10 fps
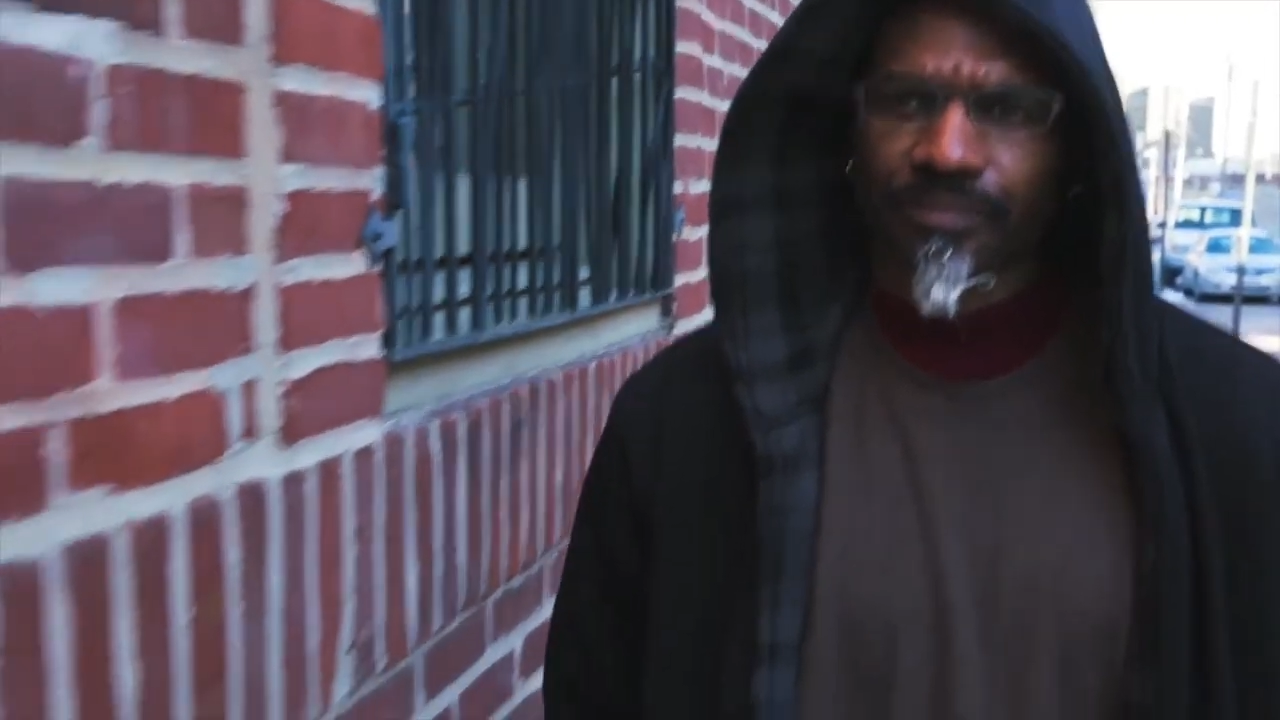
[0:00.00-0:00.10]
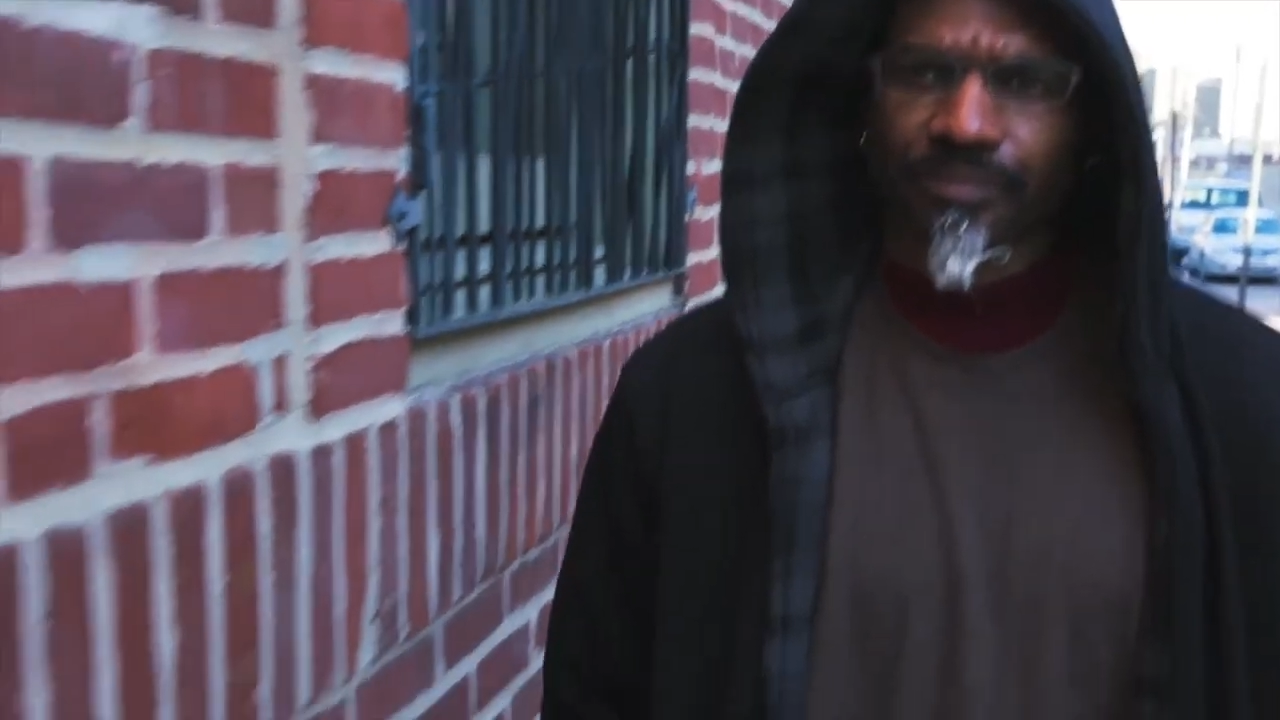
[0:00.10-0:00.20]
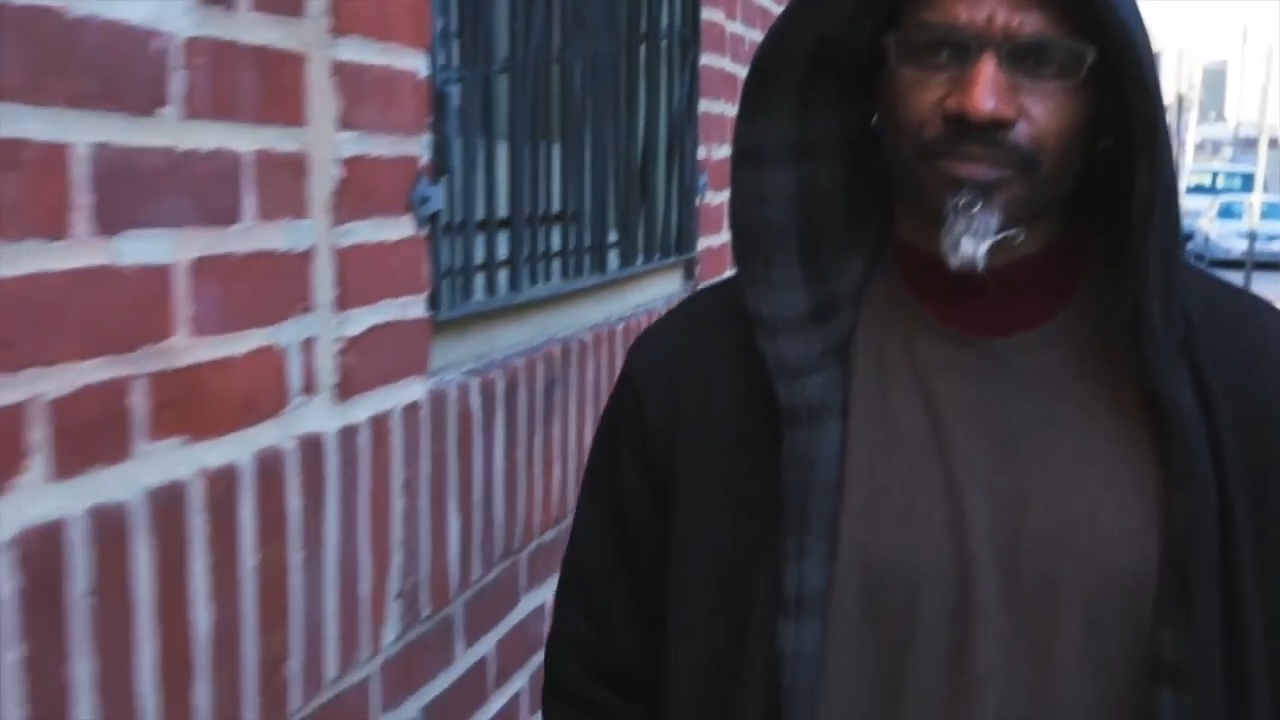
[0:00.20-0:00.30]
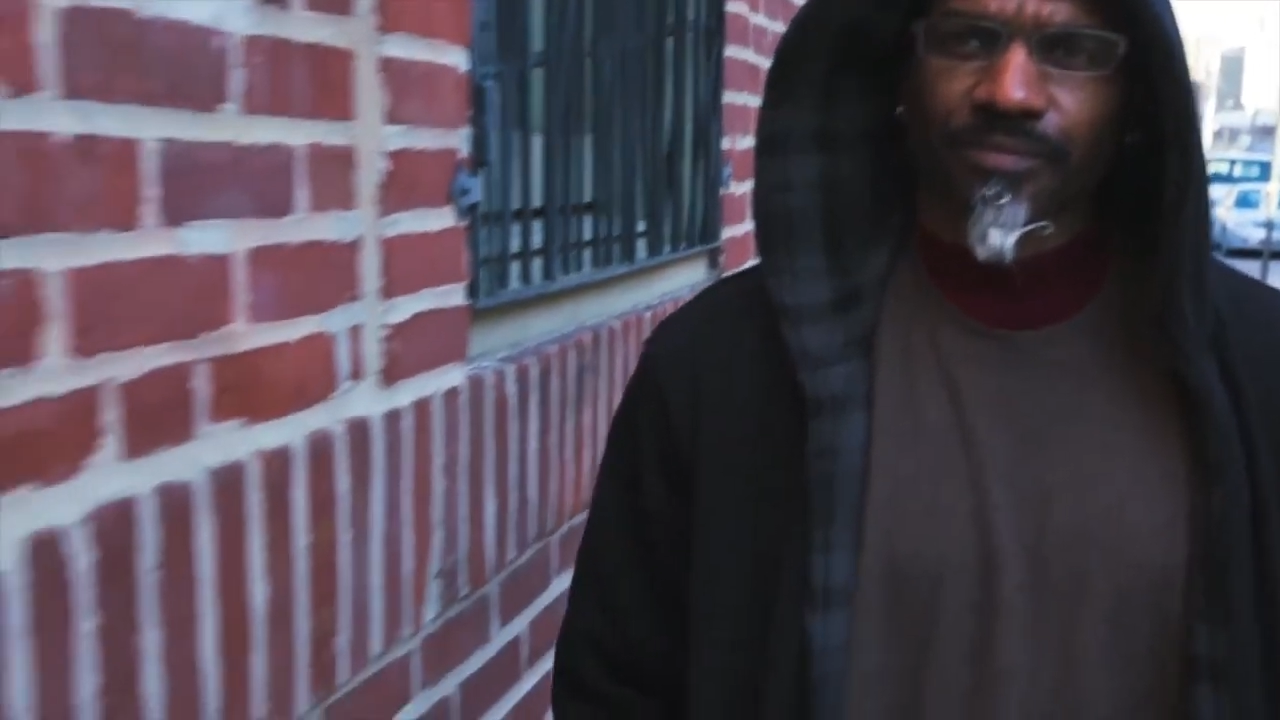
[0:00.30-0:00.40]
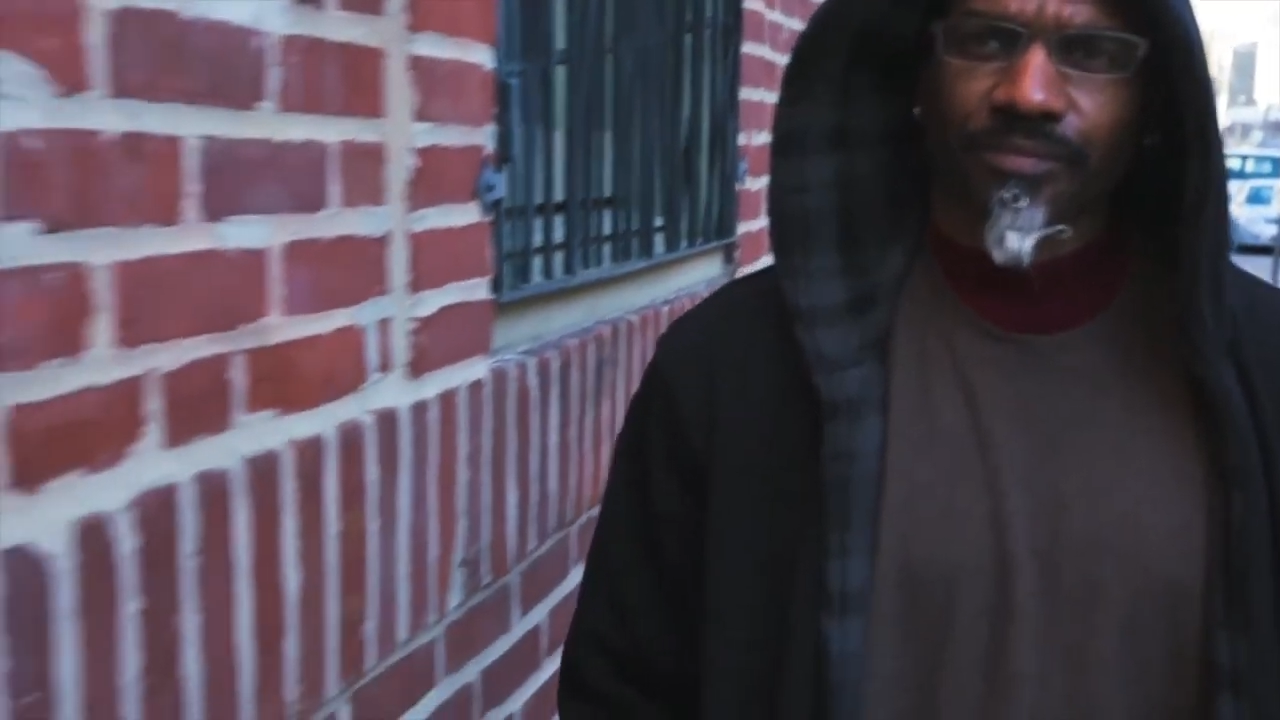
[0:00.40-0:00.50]
a
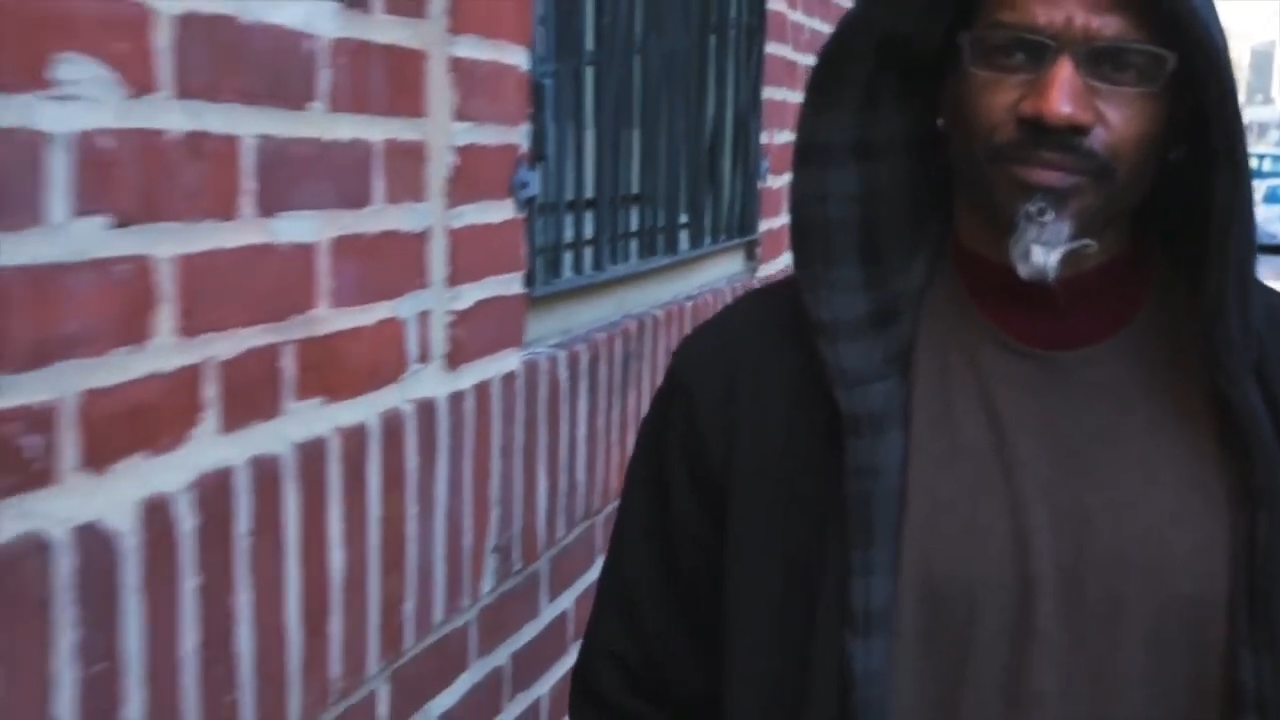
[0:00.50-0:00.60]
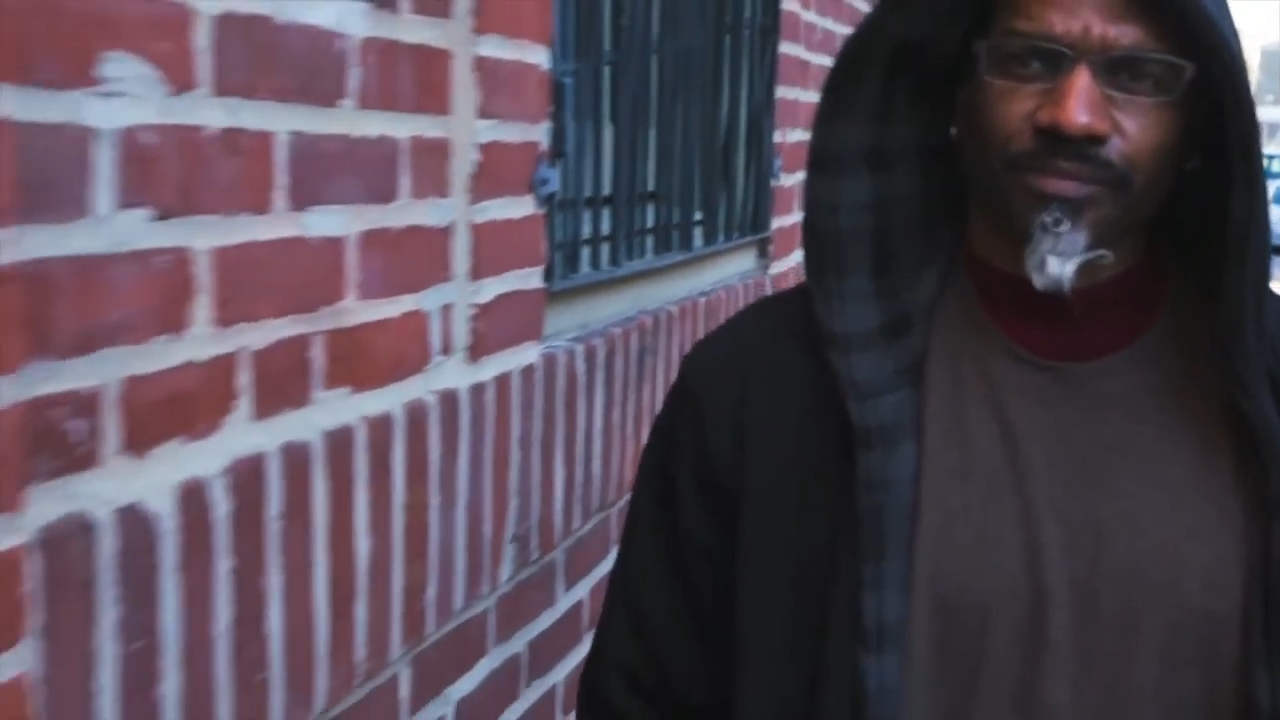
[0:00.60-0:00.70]
film.